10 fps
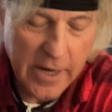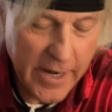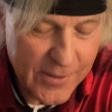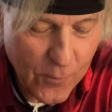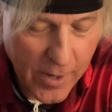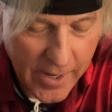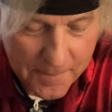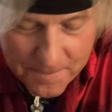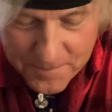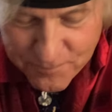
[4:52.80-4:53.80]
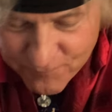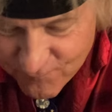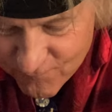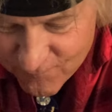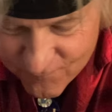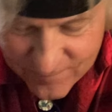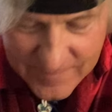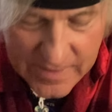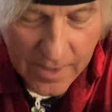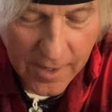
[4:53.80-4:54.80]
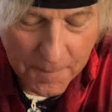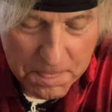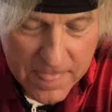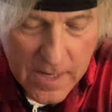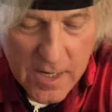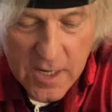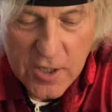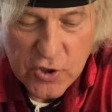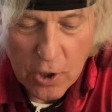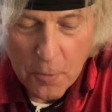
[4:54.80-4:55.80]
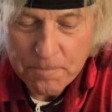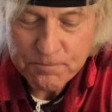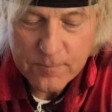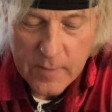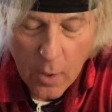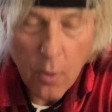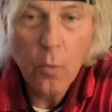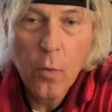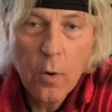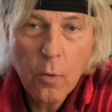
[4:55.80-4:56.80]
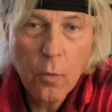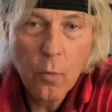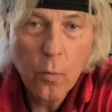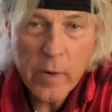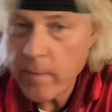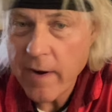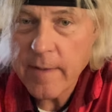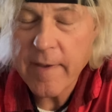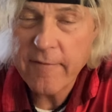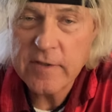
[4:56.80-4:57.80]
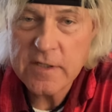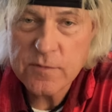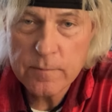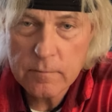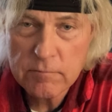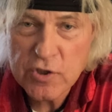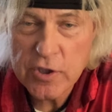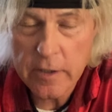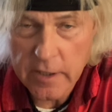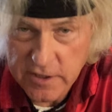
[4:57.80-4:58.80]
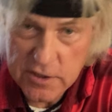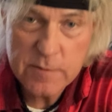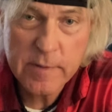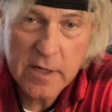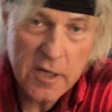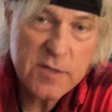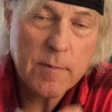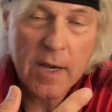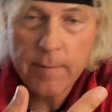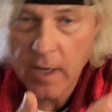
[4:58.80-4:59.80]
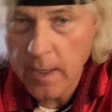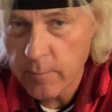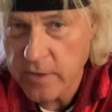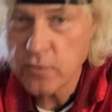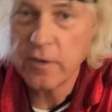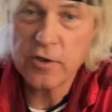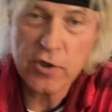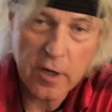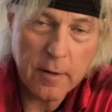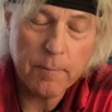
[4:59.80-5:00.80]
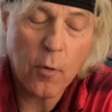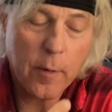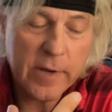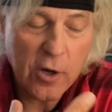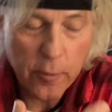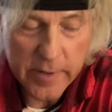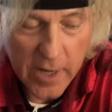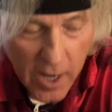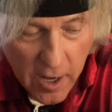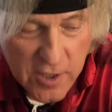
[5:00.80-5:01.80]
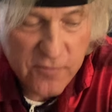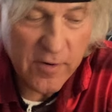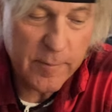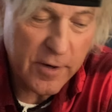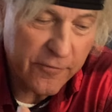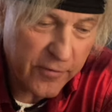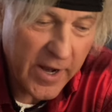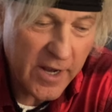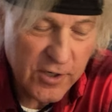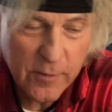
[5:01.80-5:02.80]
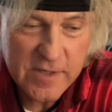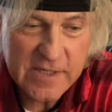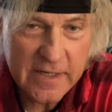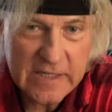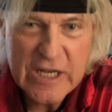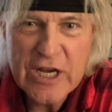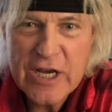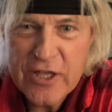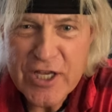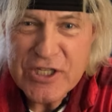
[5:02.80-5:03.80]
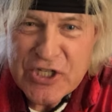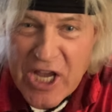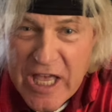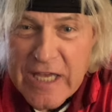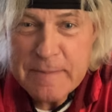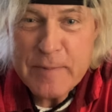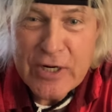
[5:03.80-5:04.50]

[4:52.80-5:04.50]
Anyway, yeah. So we wound up having these missionary lessons because my mom went to a Mormon open house from her friend who was in the John